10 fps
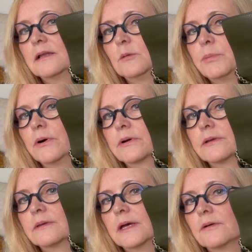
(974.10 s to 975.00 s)

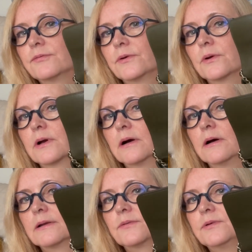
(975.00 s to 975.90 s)
pocket there for your
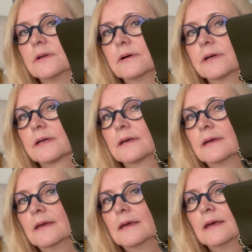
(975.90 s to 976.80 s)
card if you like.
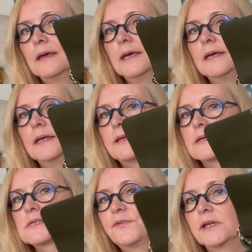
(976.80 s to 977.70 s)
It
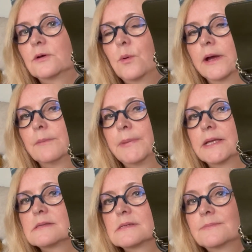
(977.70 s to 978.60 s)
does fit quite a
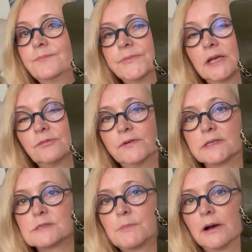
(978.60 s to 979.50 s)
bit. It
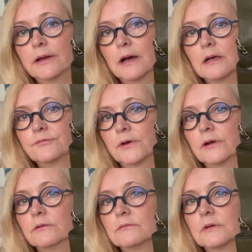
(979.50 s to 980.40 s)
fits my
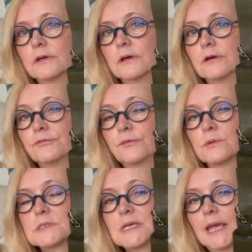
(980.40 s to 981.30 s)
iPhone
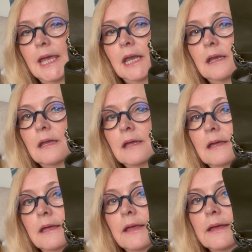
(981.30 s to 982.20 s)
14,
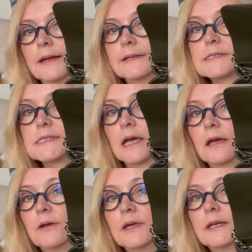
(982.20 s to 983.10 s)

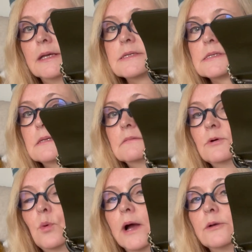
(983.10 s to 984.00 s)
so it is
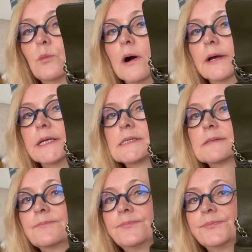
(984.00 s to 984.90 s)
quite wide,
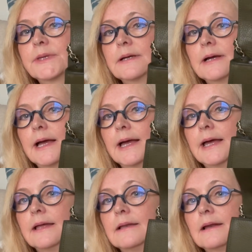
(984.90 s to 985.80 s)

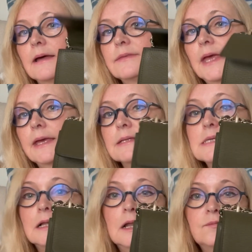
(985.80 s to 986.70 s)
and I think it's
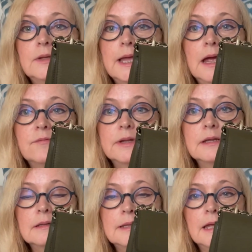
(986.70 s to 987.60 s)
a lovely
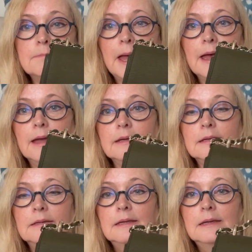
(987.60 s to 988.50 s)
everyday bag.
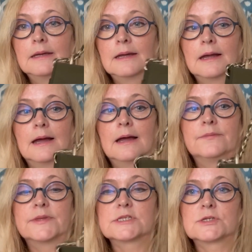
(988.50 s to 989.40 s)

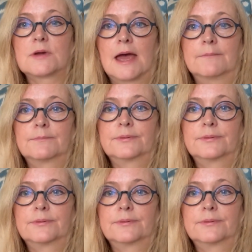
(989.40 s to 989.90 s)
The strap